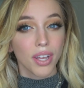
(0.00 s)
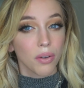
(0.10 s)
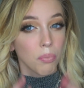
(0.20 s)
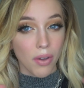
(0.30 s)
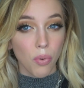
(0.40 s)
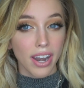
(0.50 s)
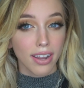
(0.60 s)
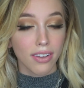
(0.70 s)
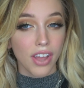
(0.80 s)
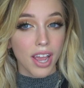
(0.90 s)
like my
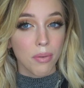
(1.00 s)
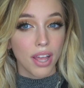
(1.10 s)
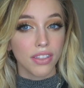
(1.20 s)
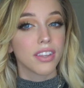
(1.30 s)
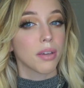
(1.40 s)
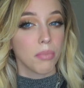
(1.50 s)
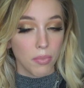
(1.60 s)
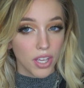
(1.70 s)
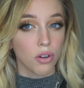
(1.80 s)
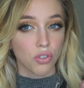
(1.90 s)
wedding glam, and then like
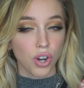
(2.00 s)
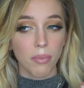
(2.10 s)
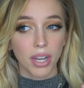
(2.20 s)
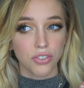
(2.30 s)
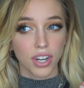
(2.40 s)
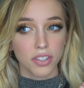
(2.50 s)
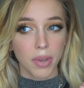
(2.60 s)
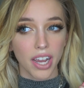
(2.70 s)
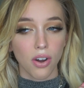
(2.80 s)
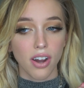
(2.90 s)
maybe go try my dress
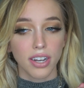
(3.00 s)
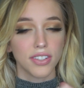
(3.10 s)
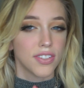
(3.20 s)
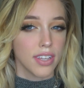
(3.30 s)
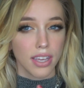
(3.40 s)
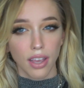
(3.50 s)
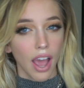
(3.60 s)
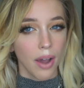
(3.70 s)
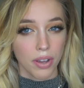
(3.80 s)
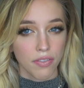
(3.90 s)
back on and see
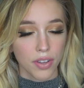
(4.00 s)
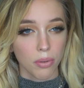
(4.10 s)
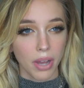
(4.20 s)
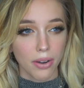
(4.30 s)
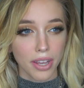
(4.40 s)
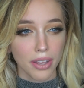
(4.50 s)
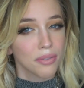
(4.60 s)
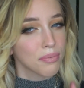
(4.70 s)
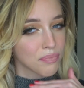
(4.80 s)
how I feel about it.